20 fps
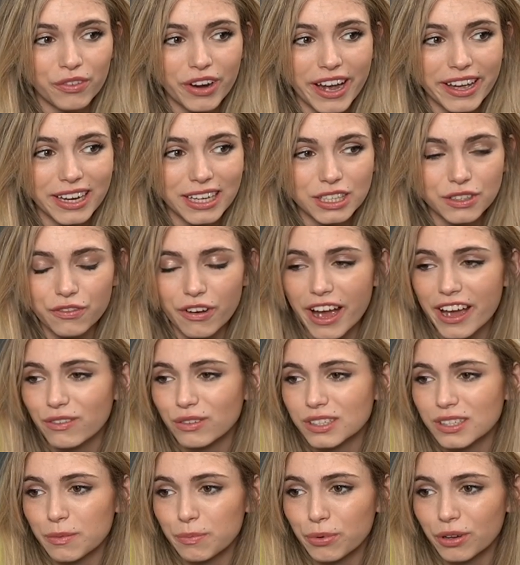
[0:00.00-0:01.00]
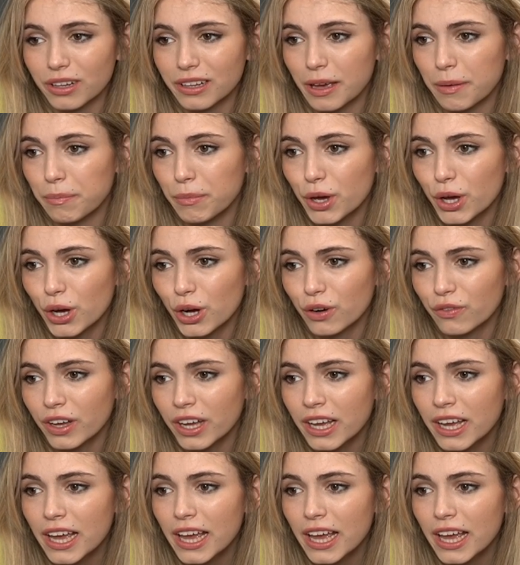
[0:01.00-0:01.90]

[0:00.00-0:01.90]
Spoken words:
Knight h5 was a brilliant move.